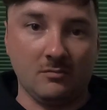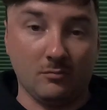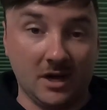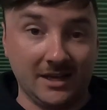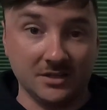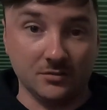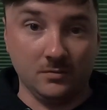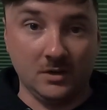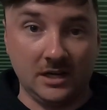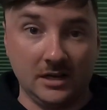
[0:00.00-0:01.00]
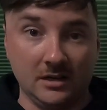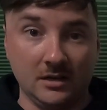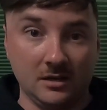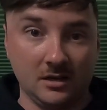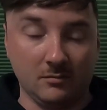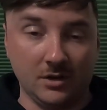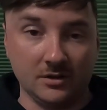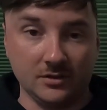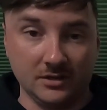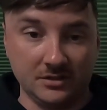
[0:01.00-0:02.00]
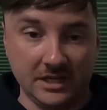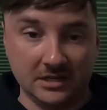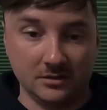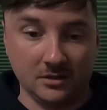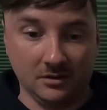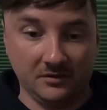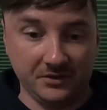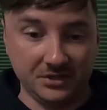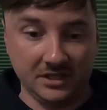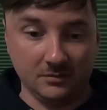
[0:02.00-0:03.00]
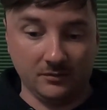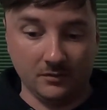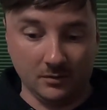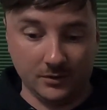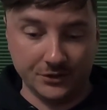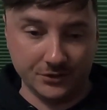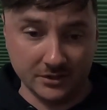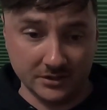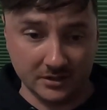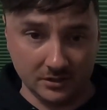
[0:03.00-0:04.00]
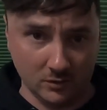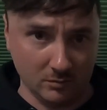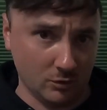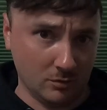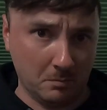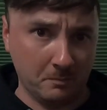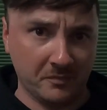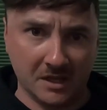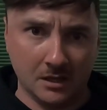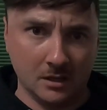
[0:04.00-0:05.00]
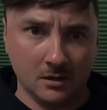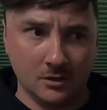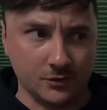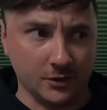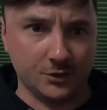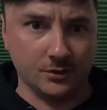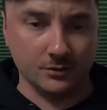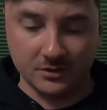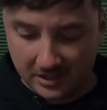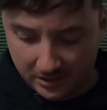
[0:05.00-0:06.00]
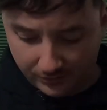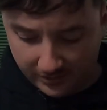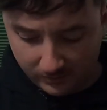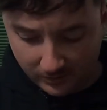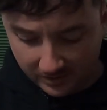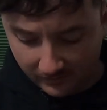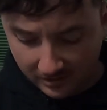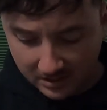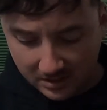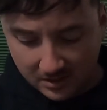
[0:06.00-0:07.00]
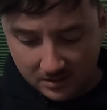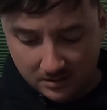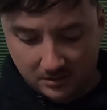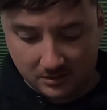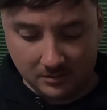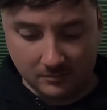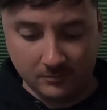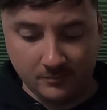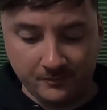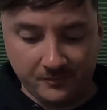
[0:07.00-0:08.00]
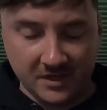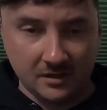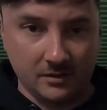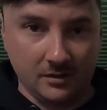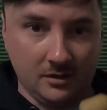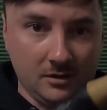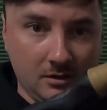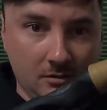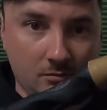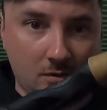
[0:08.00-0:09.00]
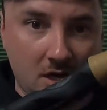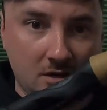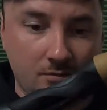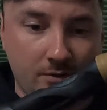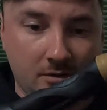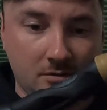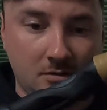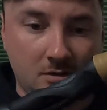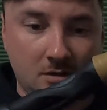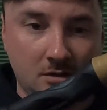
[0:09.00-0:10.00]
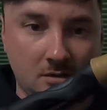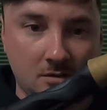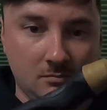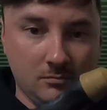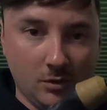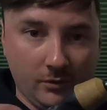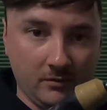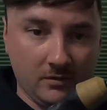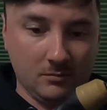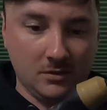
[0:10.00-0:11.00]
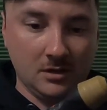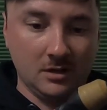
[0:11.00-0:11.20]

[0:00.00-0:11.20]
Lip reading: mine is red compared to the standard color, if you've seen it before, which is just the normal chartreuse, neon green, whatever, the rod and reel, both of them,